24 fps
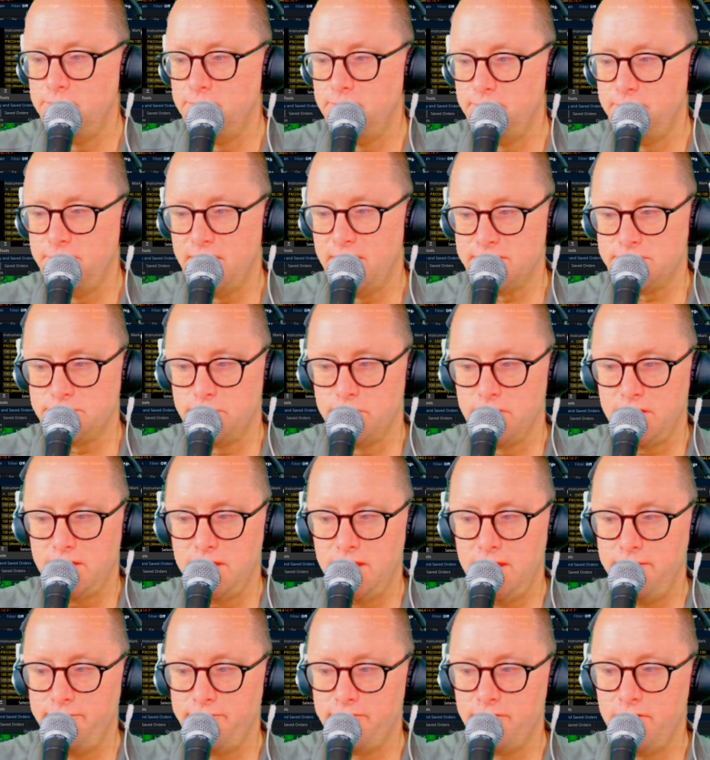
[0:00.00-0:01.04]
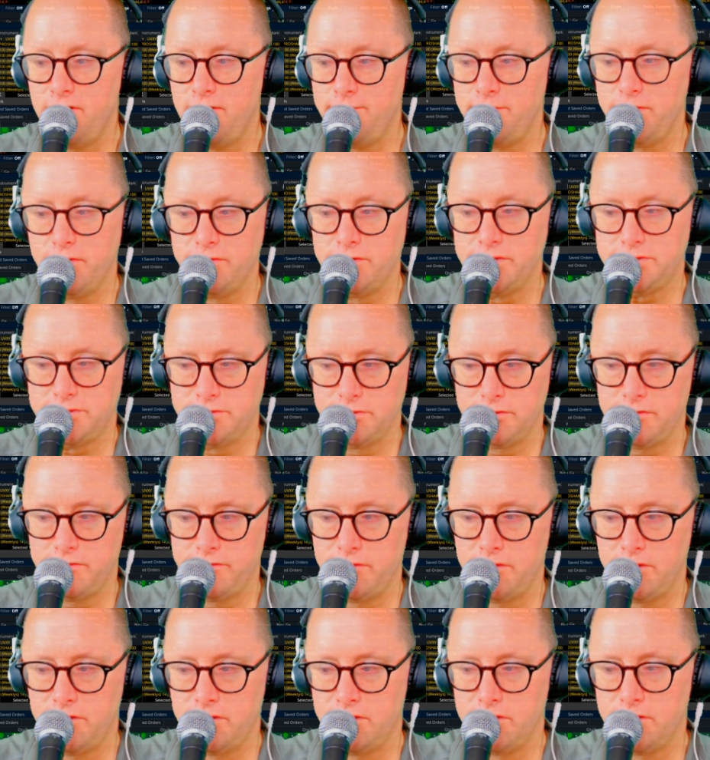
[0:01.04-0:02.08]
That's where it came from. It only took
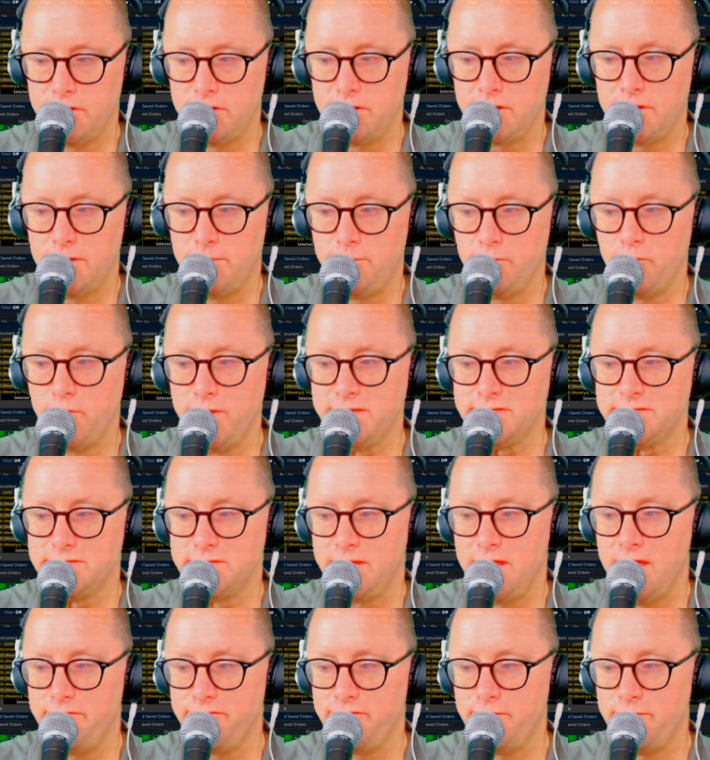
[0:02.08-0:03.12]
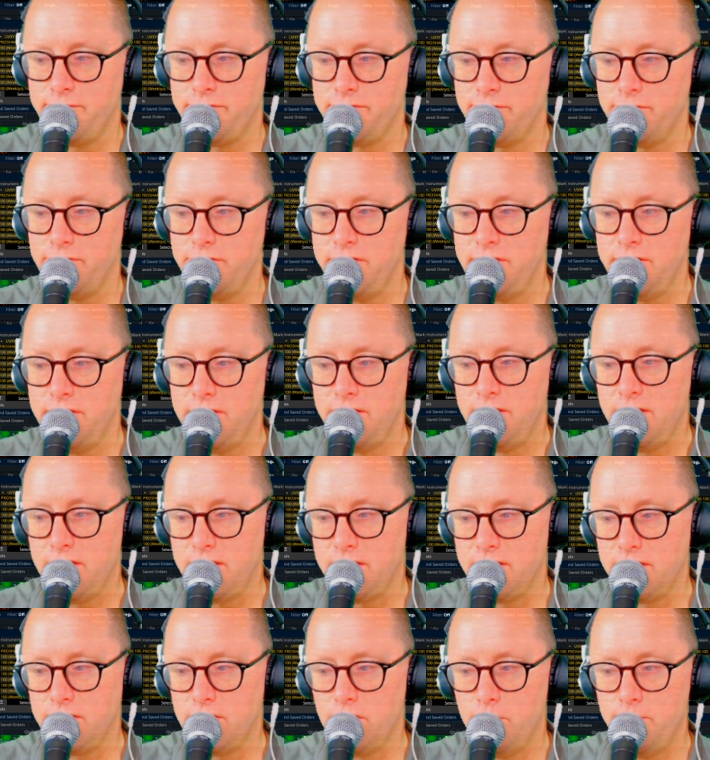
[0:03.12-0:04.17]
a couple weeks to get from 30. It
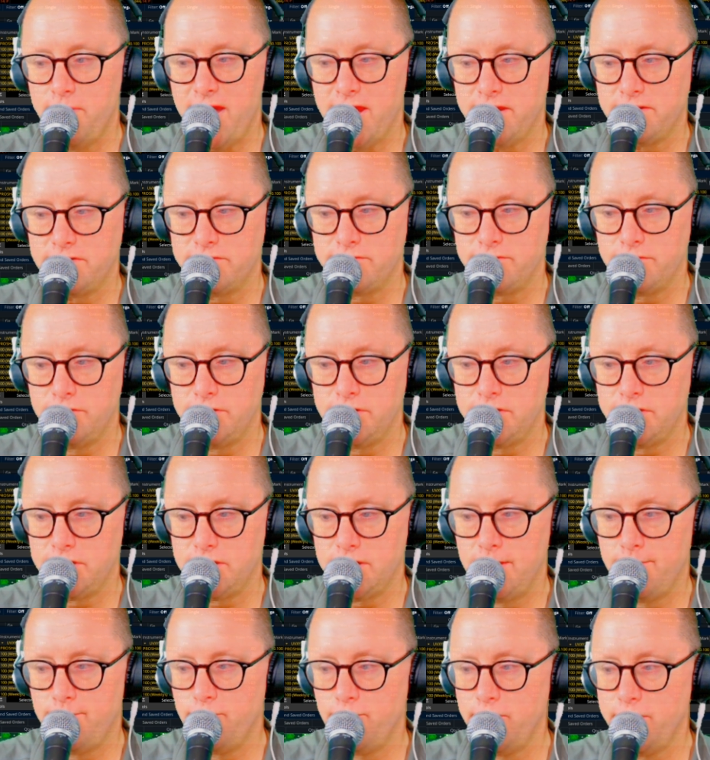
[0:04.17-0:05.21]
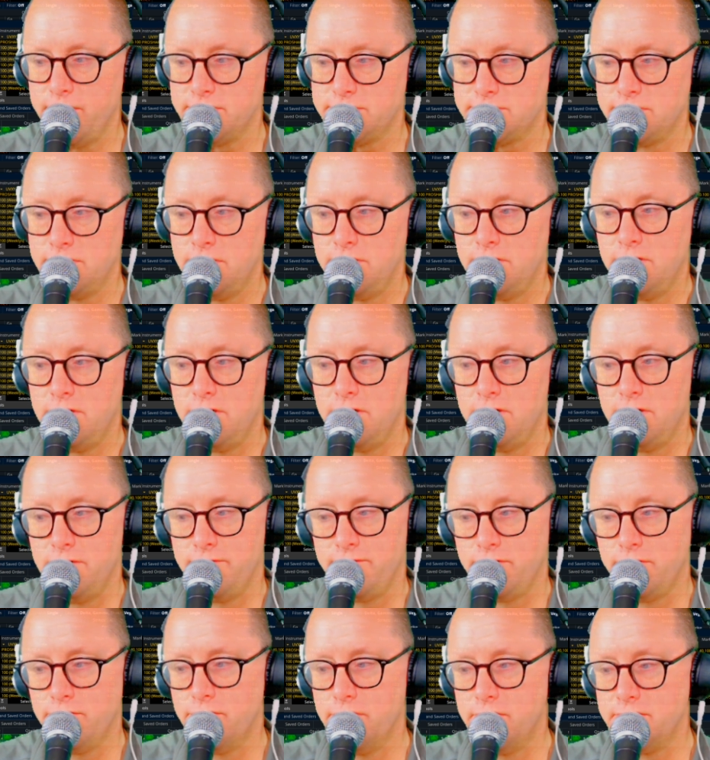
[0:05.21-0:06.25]
can go back to 30 in a couple weeks, of
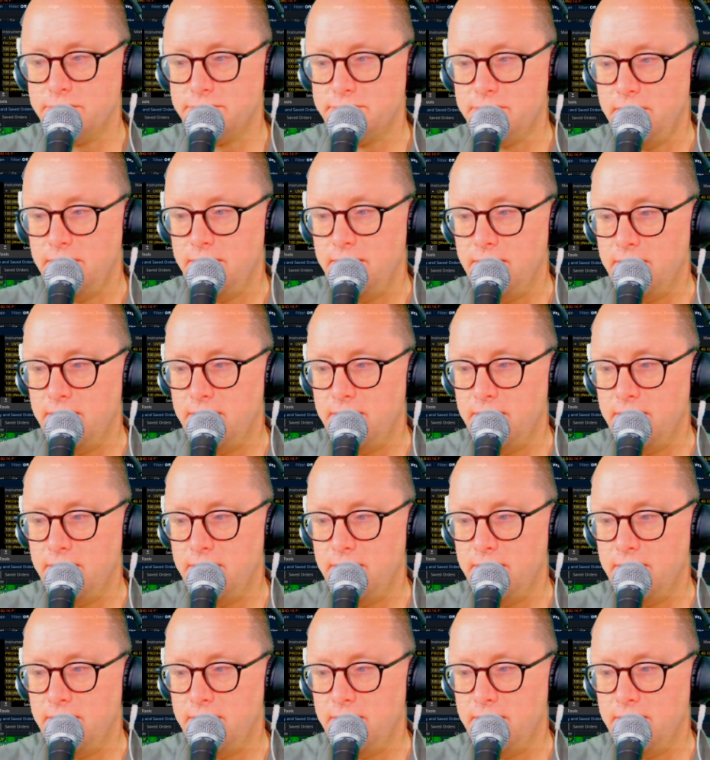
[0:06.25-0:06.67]
course.